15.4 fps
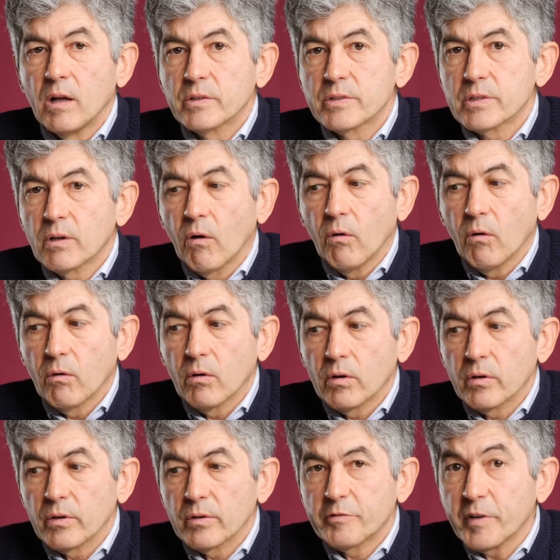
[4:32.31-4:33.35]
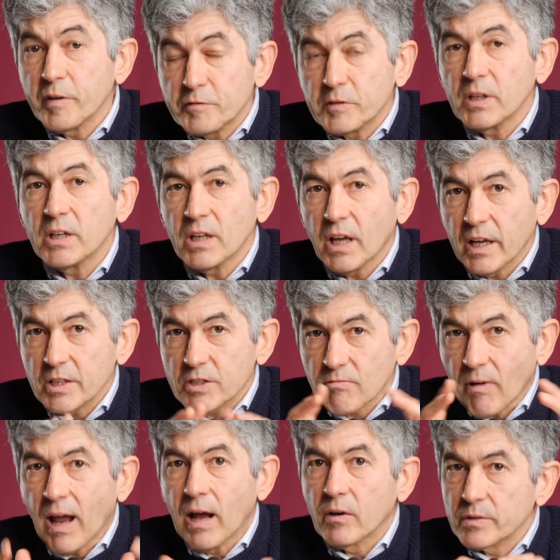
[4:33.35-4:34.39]
So 15 is
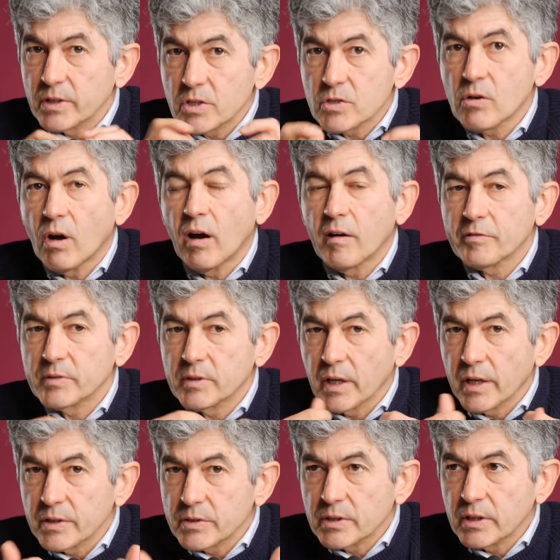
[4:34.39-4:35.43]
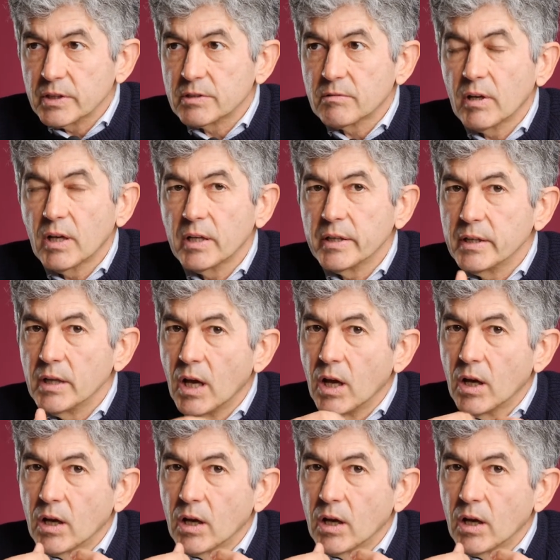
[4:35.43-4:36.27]
round, is soft, is really